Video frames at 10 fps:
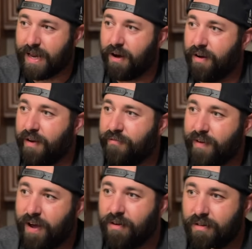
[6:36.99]
out and
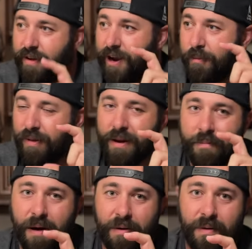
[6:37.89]
found a little airplane
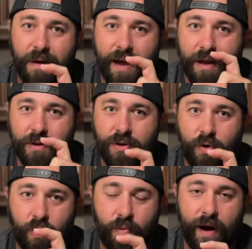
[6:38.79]
bottle at
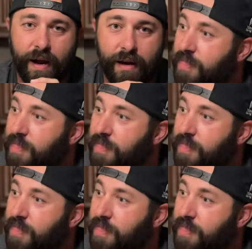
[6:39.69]
Total Wine.